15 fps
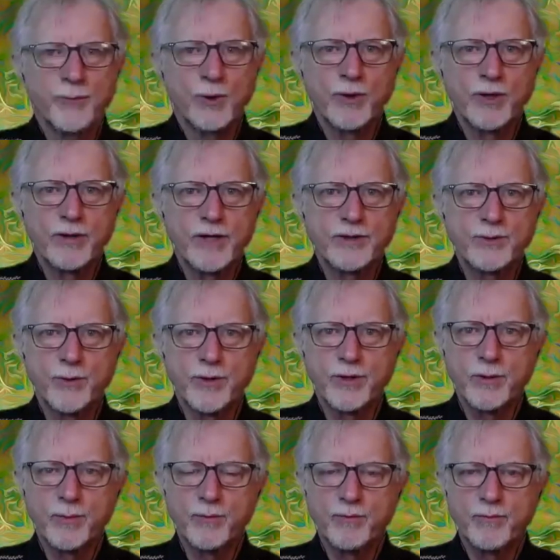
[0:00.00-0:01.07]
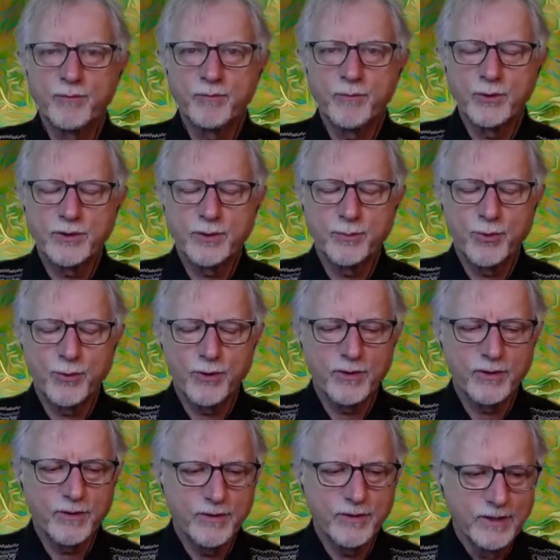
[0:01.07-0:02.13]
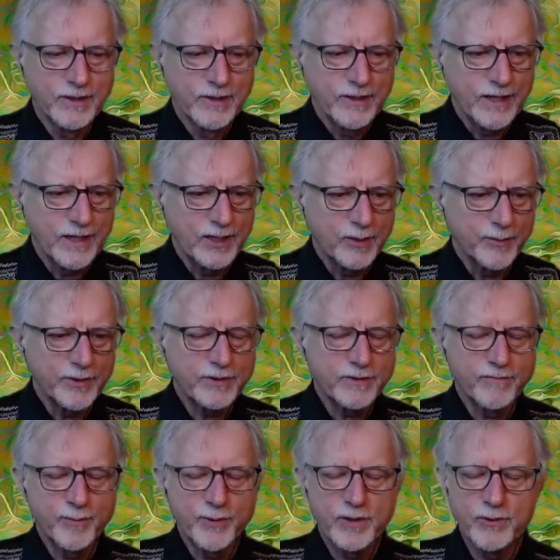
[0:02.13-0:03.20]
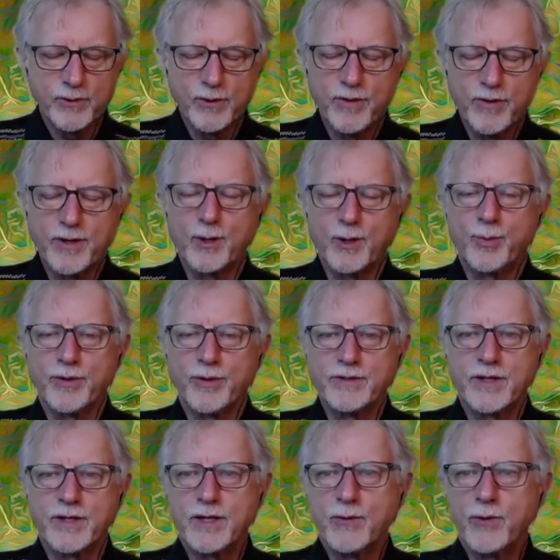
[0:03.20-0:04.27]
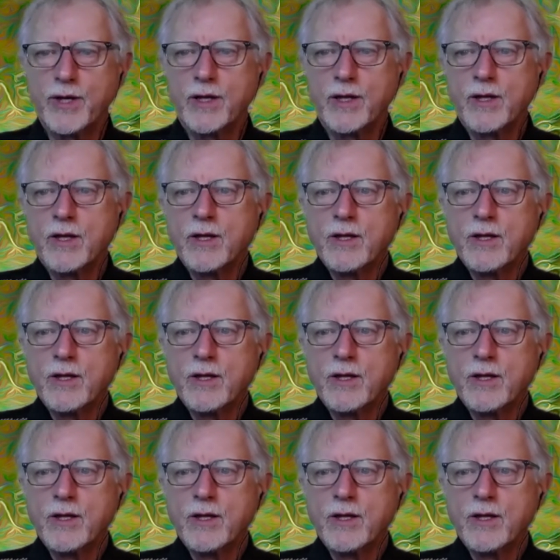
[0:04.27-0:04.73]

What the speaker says: Well, that's one of the most important elements of a good therapist, anyway.